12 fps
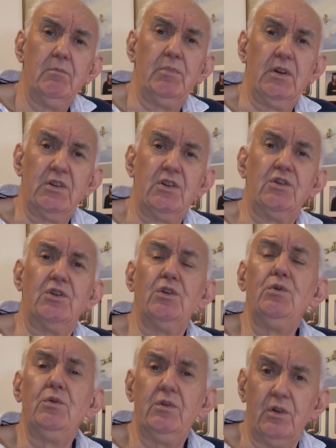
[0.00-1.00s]
But
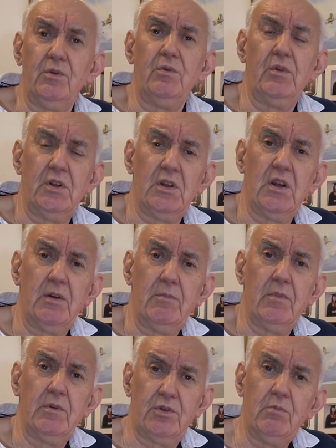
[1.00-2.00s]
do
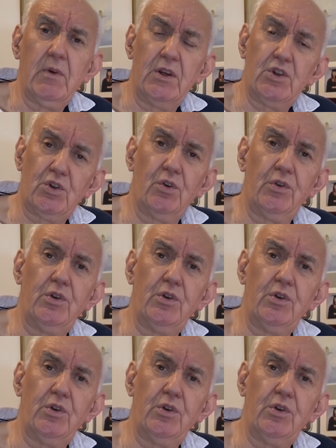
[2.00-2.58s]
make sure